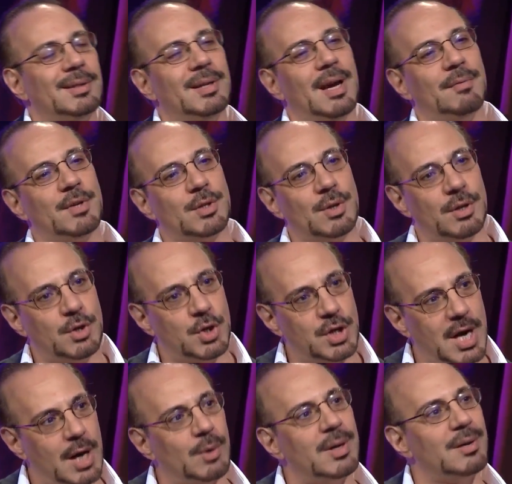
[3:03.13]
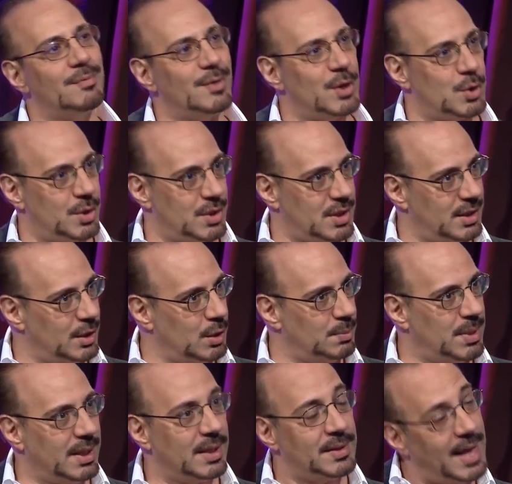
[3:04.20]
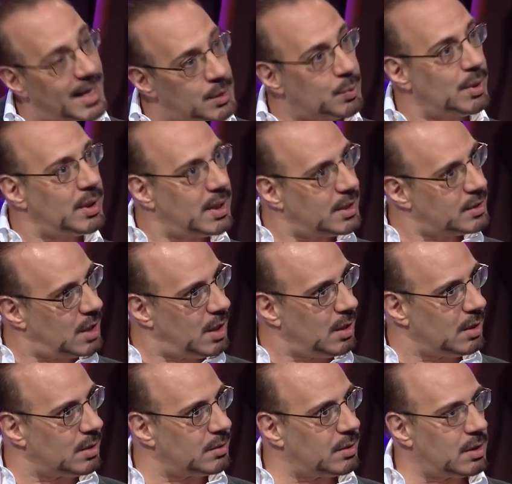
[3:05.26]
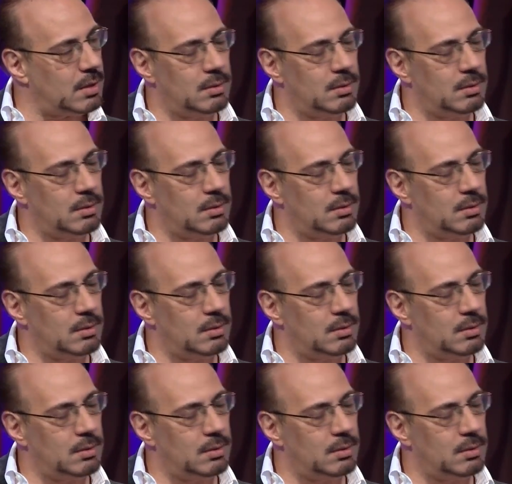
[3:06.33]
You have to start sharing visions a little bit, and that's where it gets hard, Give